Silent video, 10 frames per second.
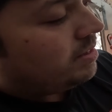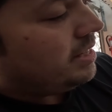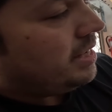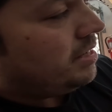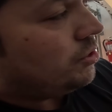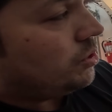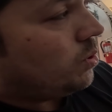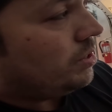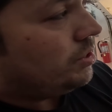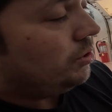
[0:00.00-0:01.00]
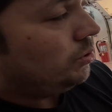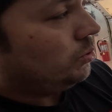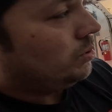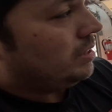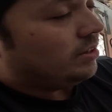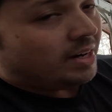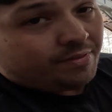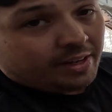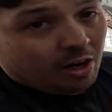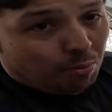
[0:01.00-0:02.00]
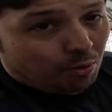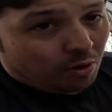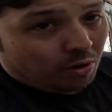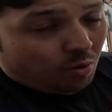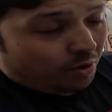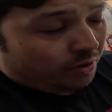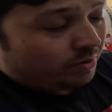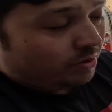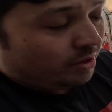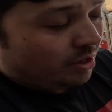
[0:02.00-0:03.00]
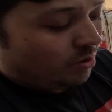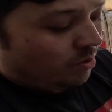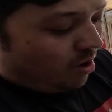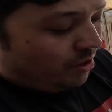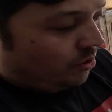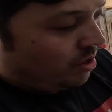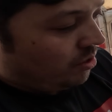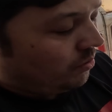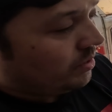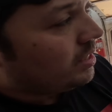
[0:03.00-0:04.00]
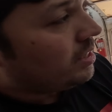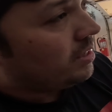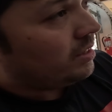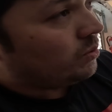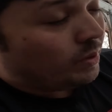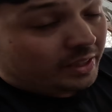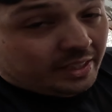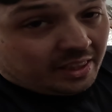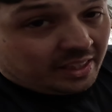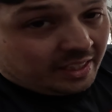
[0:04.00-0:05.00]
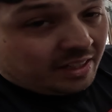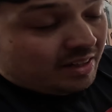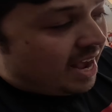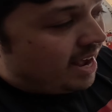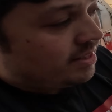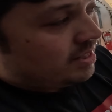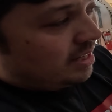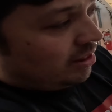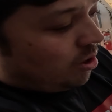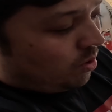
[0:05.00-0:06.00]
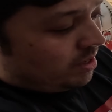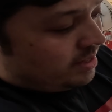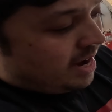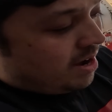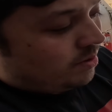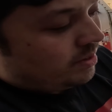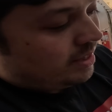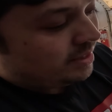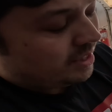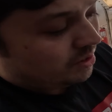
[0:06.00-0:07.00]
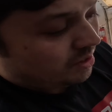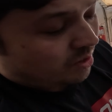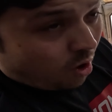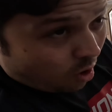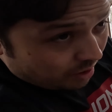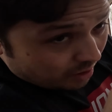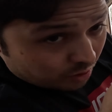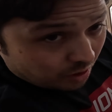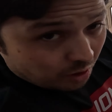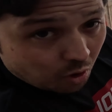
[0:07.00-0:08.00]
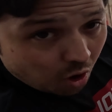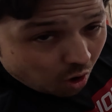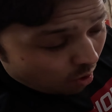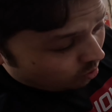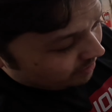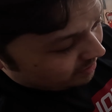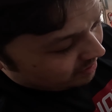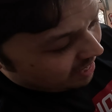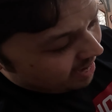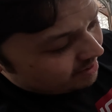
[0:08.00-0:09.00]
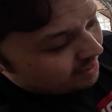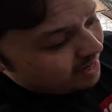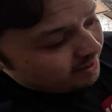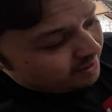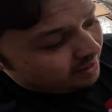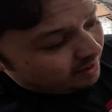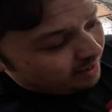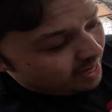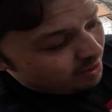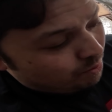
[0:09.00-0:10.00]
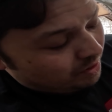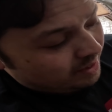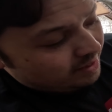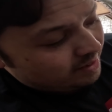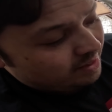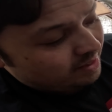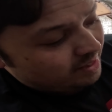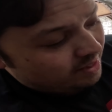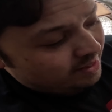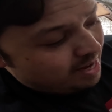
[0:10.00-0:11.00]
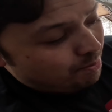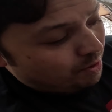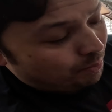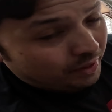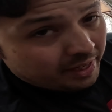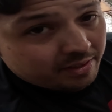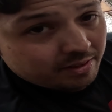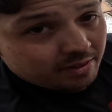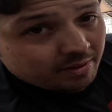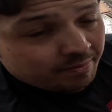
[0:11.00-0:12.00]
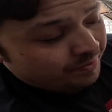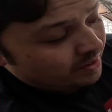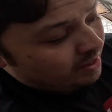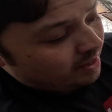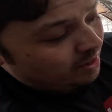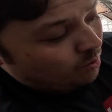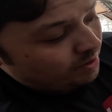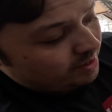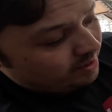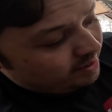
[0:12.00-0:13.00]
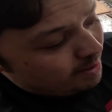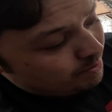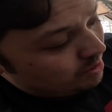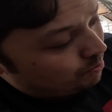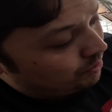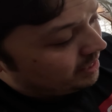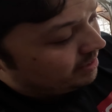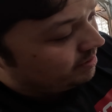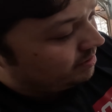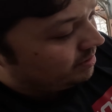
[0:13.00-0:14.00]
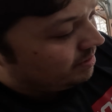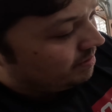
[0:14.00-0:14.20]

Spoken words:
Then you're going to either have a helper or, on your own, get the glass and lower it down until there's a little hole in the glass that's going to line up with this. And this is going to snap into place. And then once it snaps into place,